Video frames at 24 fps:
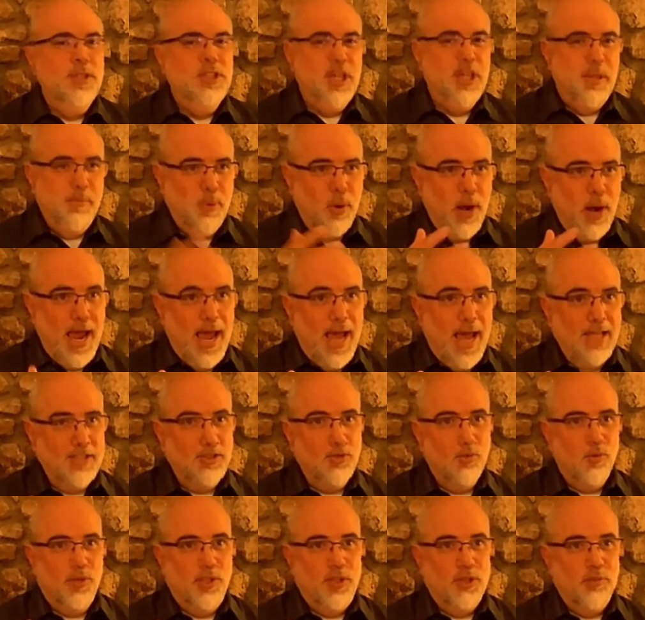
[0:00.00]
brass,
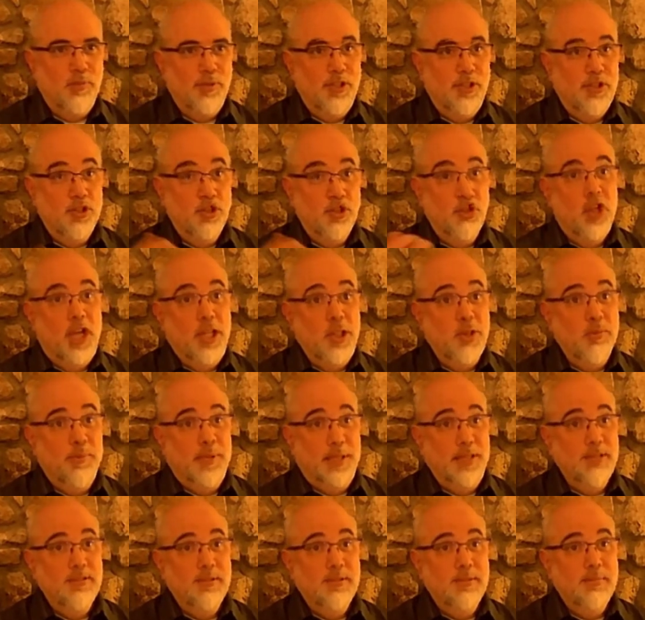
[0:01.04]
which means
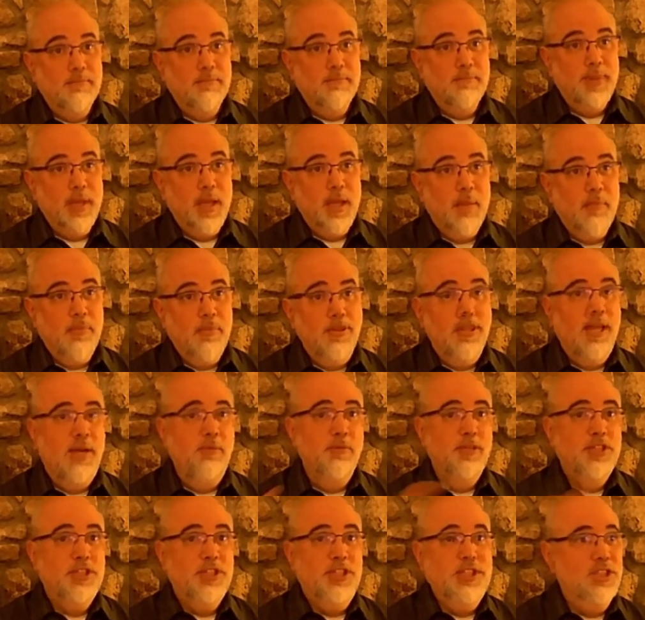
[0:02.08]
judgment, but then we
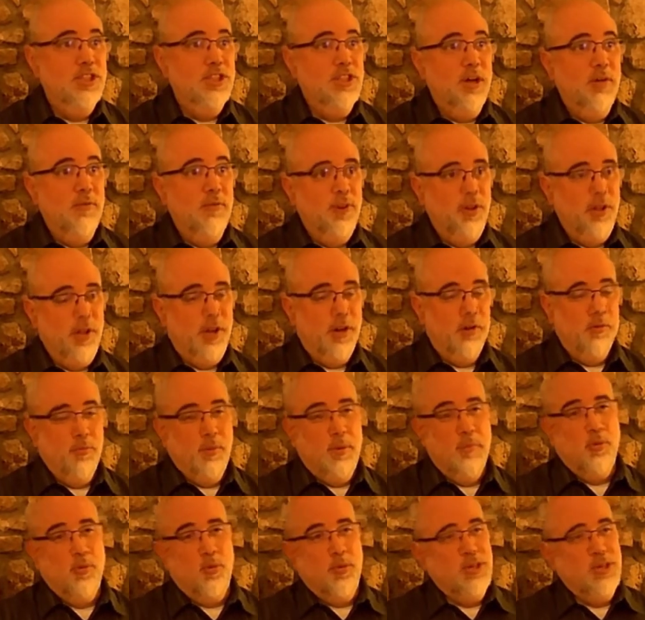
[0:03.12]
see silver there. You remember what